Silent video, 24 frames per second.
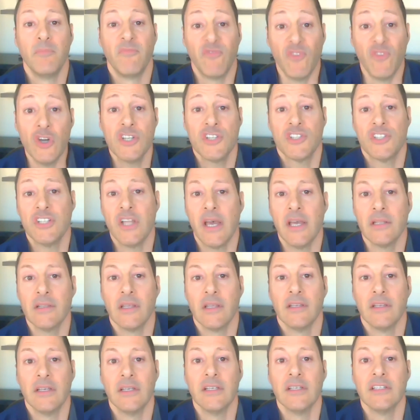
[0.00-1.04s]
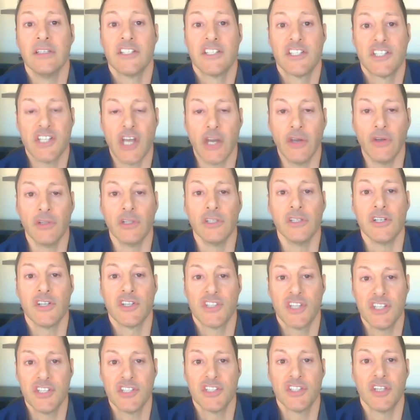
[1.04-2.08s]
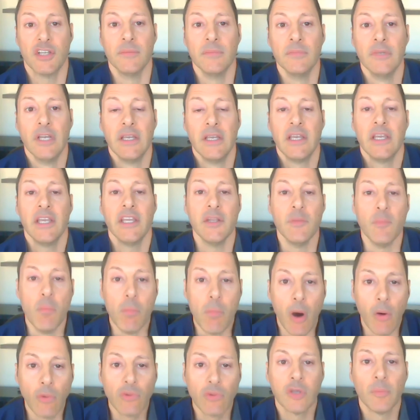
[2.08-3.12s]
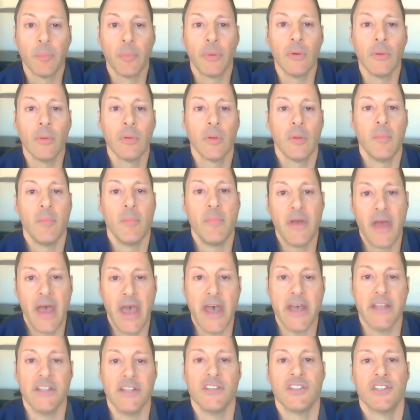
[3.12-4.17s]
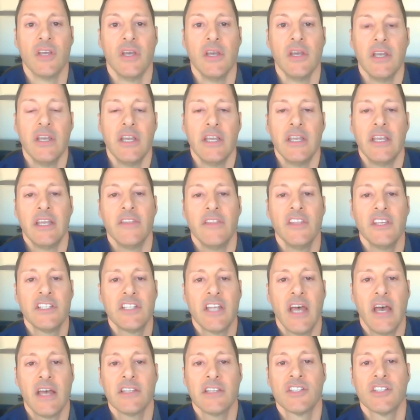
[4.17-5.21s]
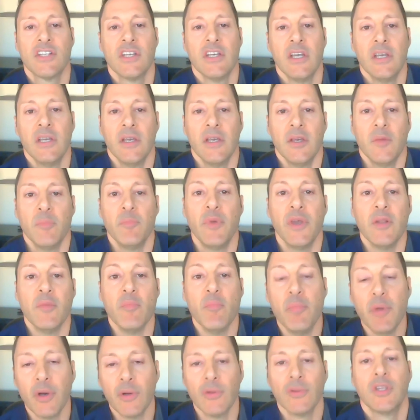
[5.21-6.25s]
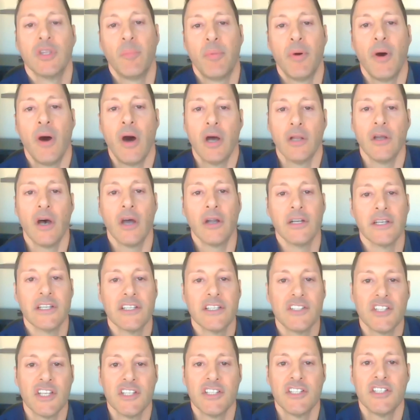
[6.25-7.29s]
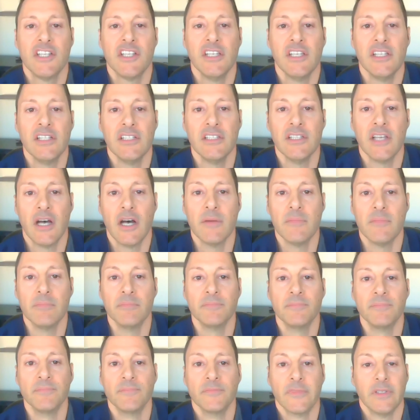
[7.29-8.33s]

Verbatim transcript: FirstNet cellular system in multiple bands. And this has been built upon our existing um,